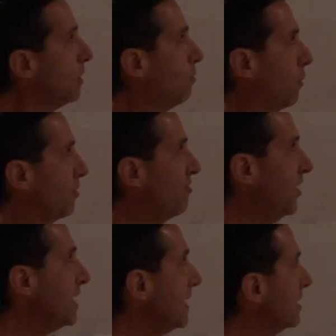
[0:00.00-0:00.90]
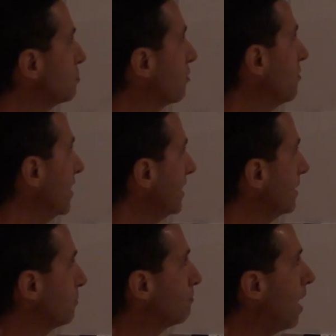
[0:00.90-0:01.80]
What we're thinking is we're thinking
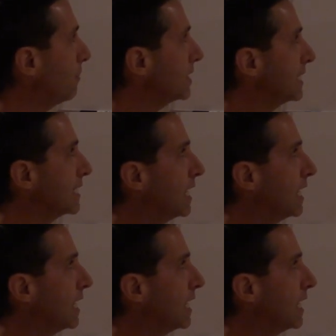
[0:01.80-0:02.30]
that we're probably going